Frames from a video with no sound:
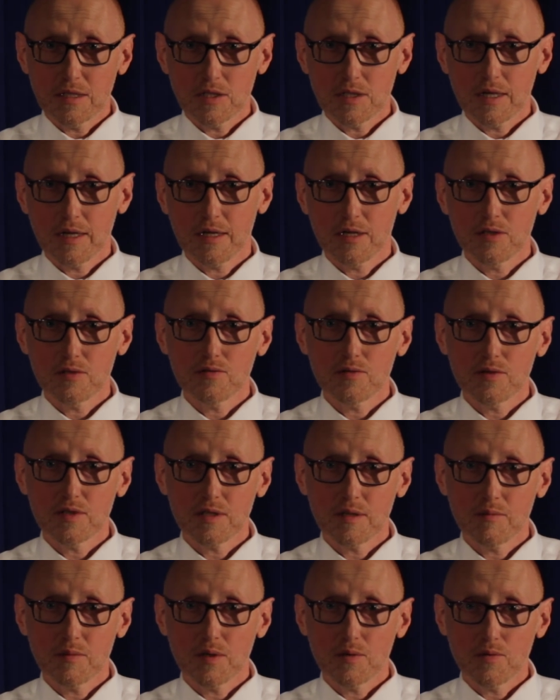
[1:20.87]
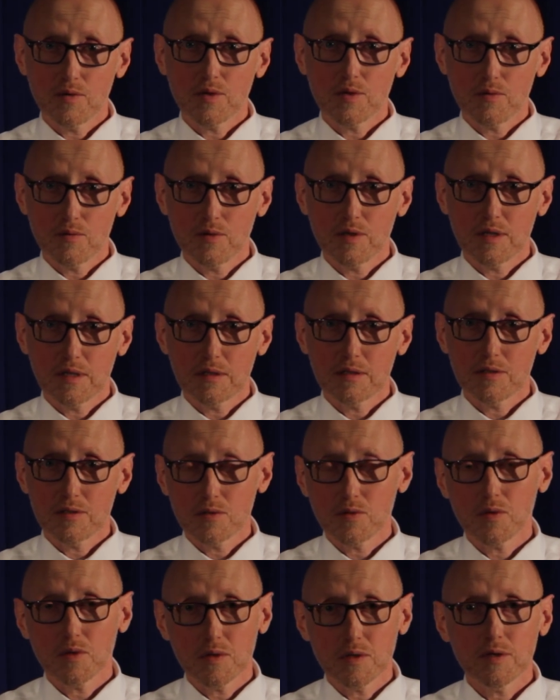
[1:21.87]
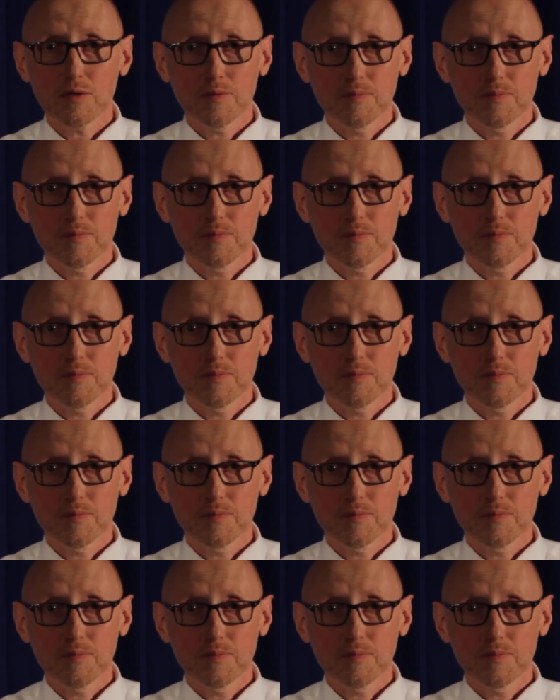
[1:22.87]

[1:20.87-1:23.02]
challenge for someone with a reading disorder.